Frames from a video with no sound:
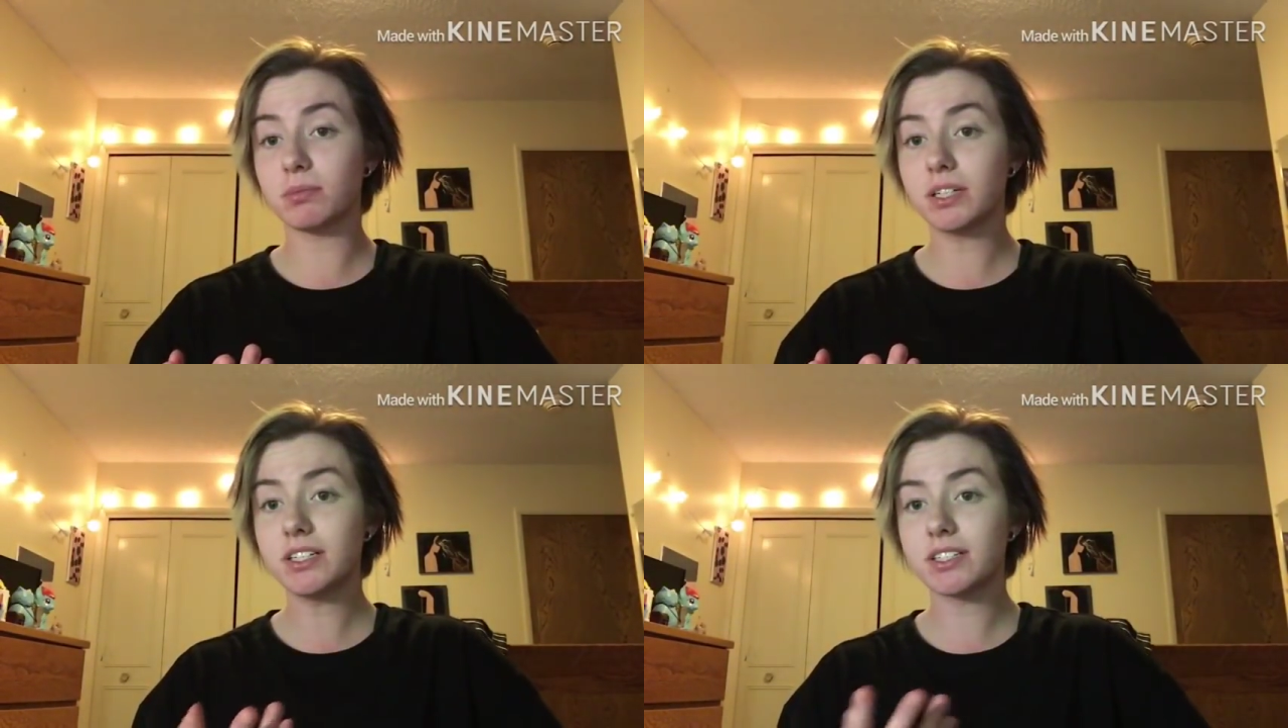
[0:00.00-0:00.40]

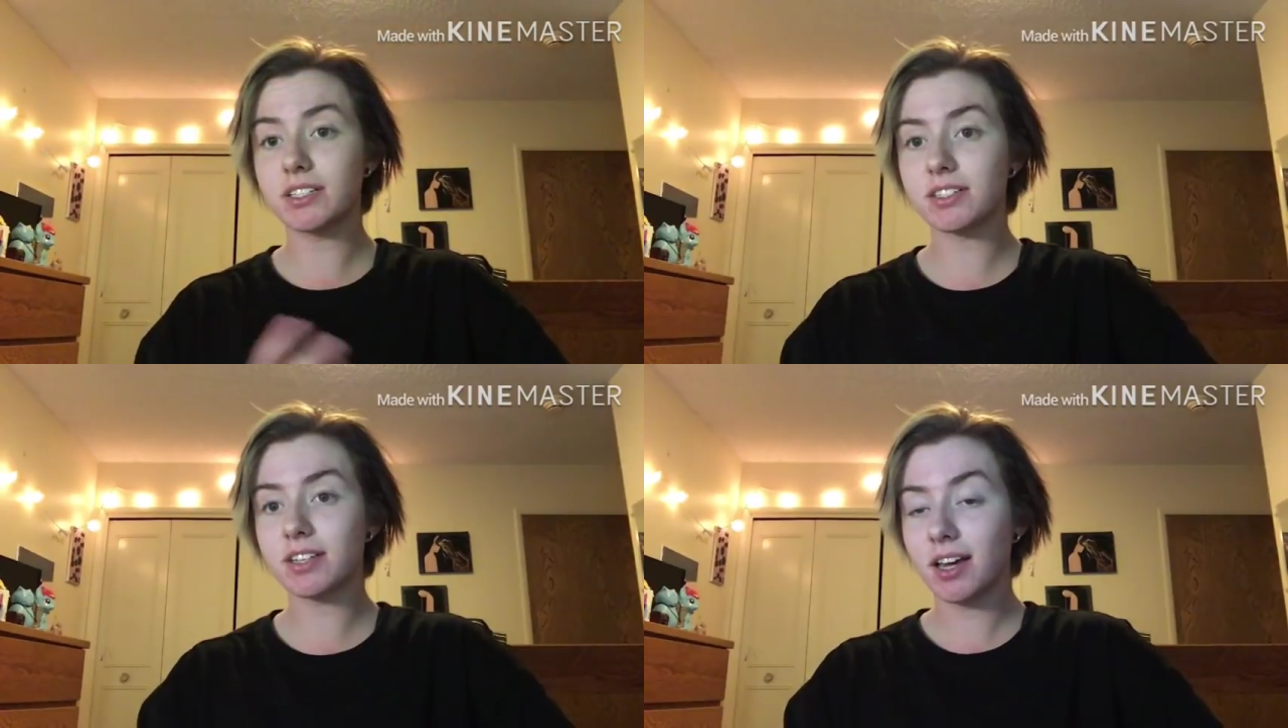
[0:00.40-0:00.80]

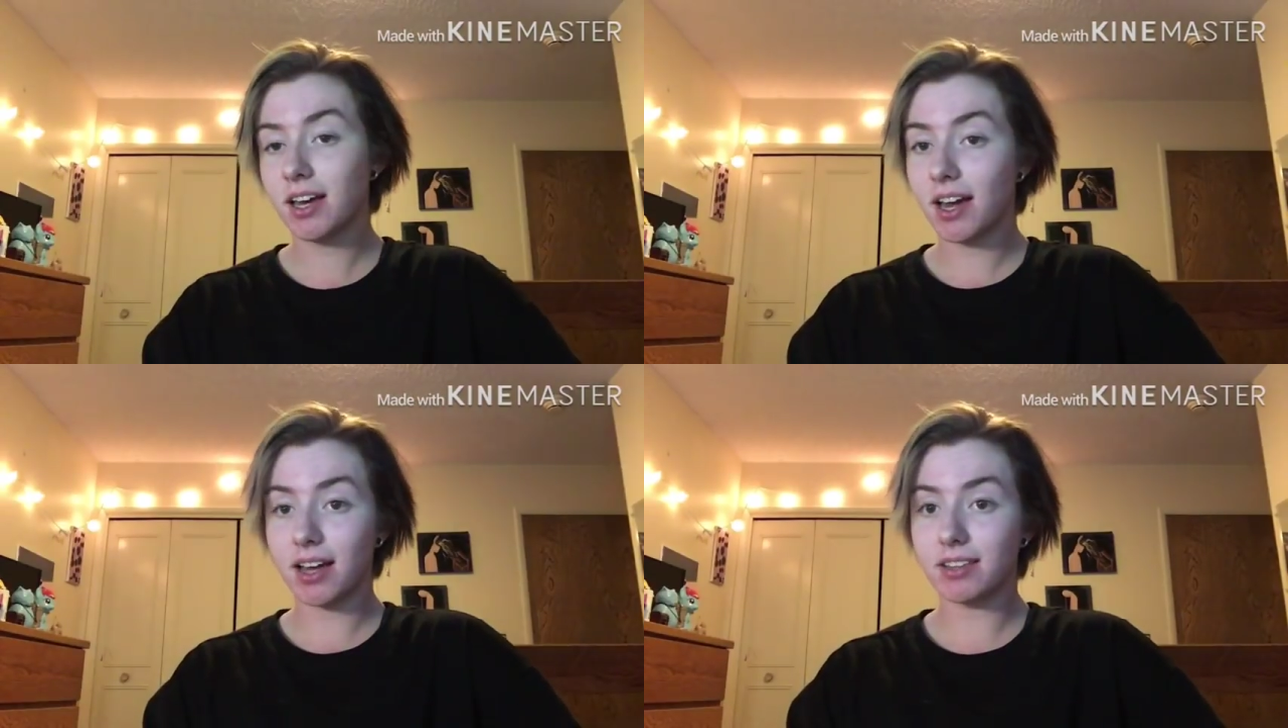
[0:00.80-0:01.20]
places,
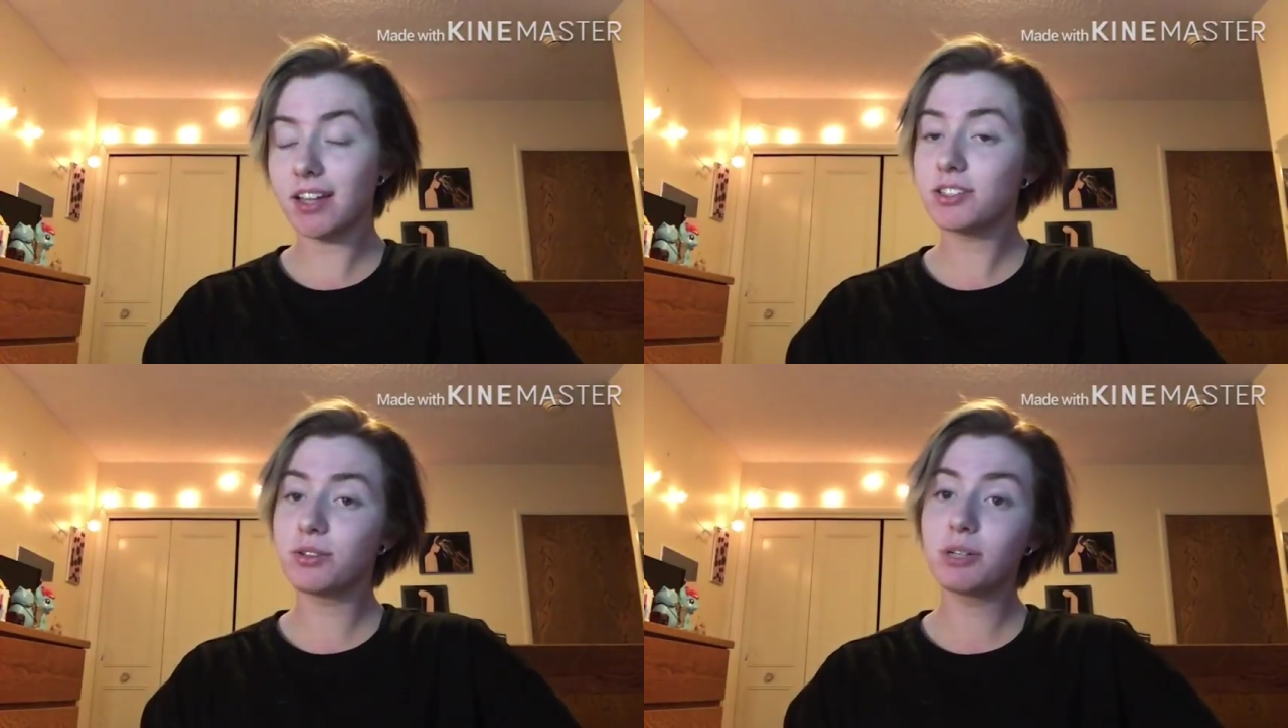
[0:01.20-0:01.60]
and
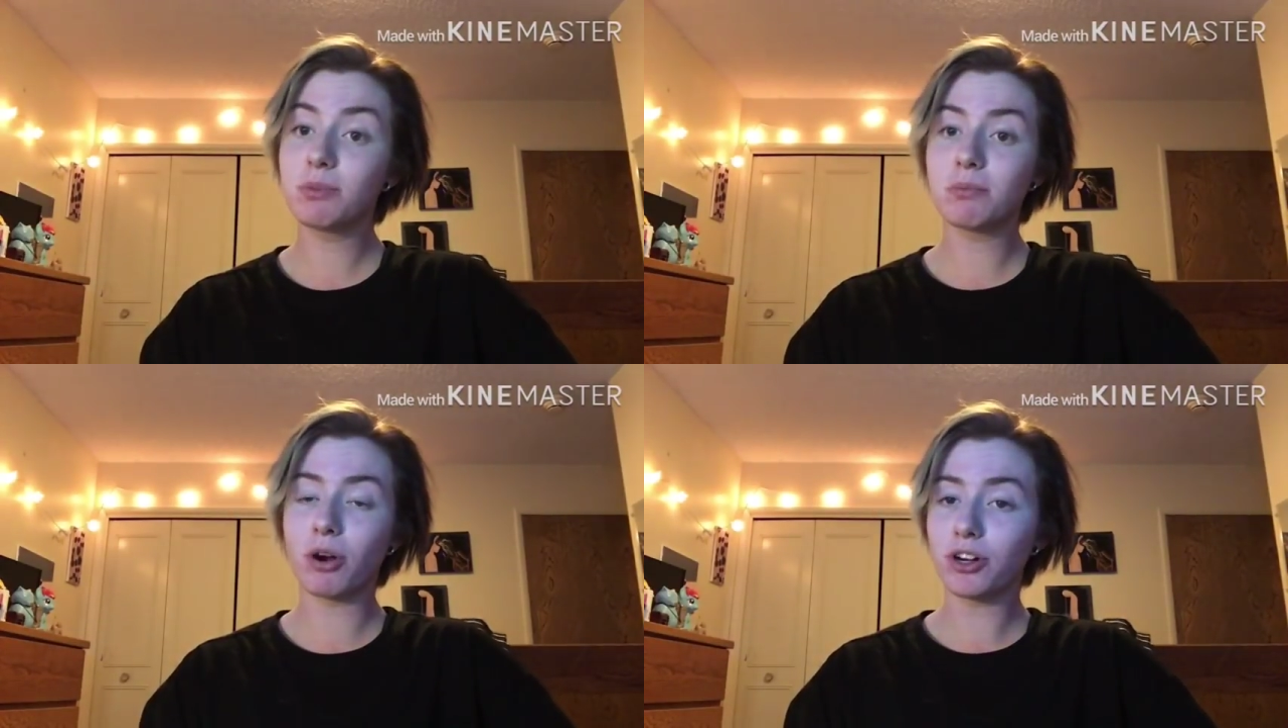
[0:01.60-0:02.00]
that's going to
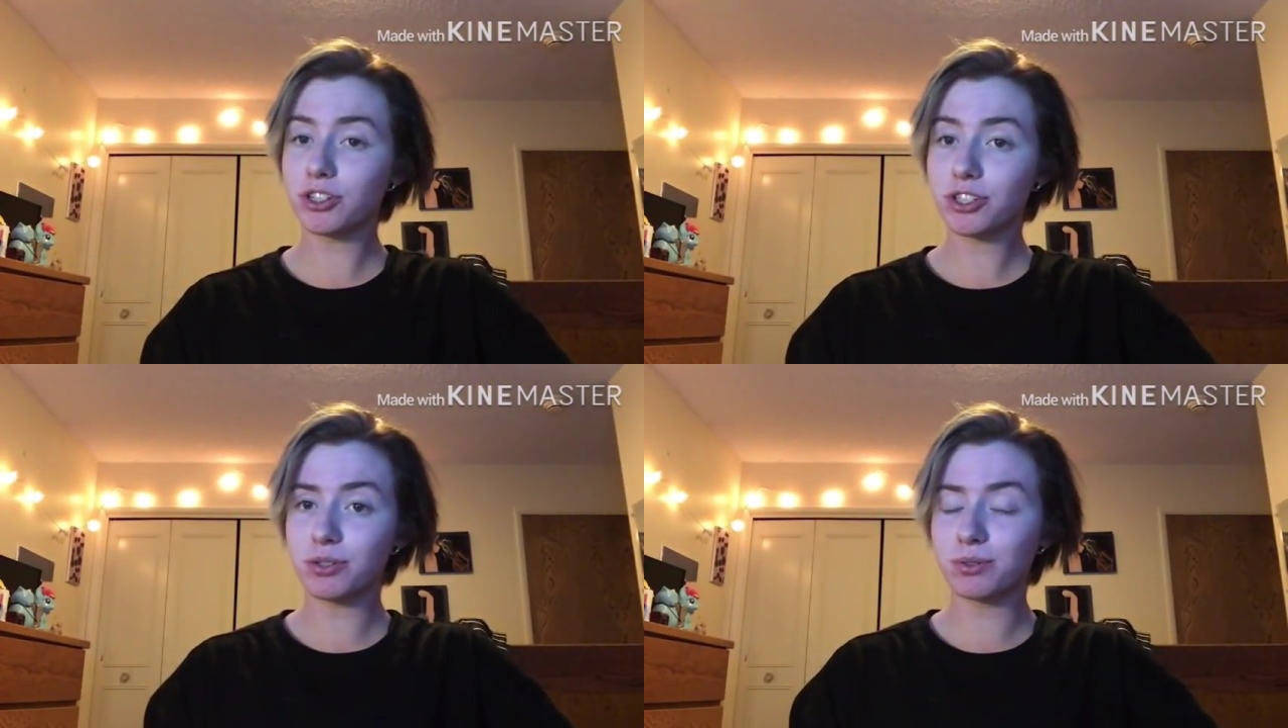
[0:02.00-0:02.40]
be in
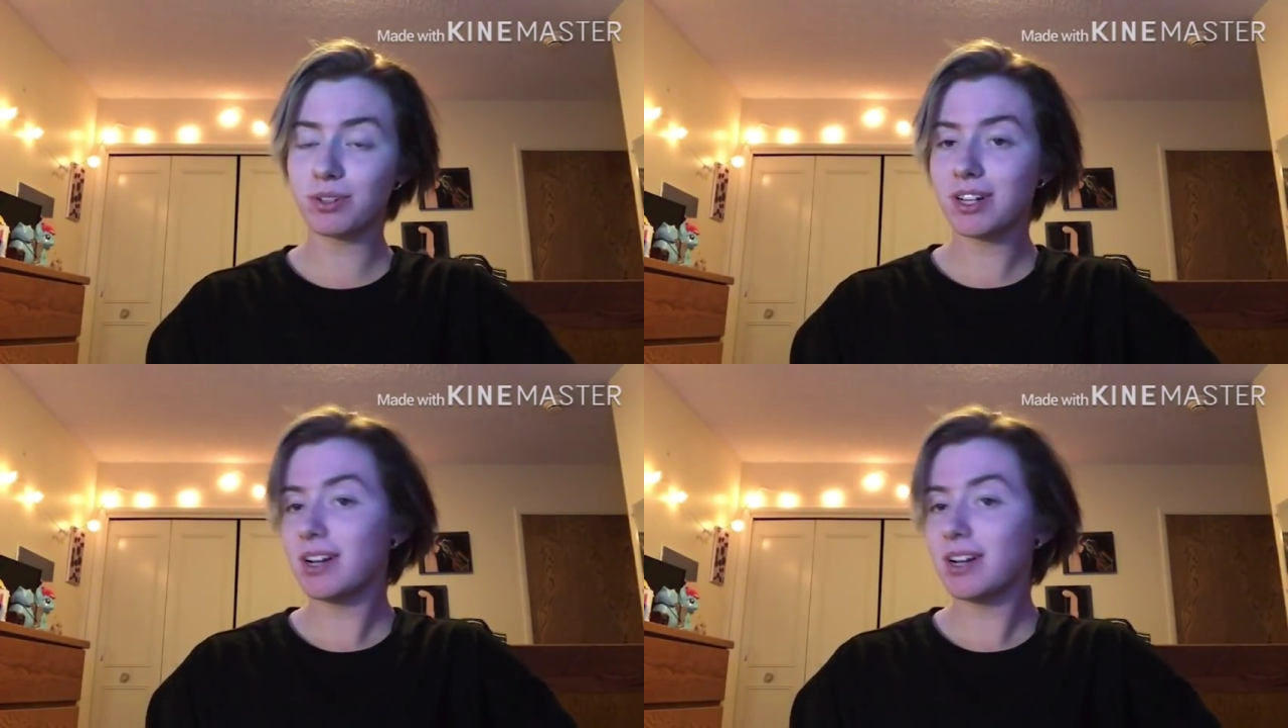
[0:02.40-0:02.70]
part two.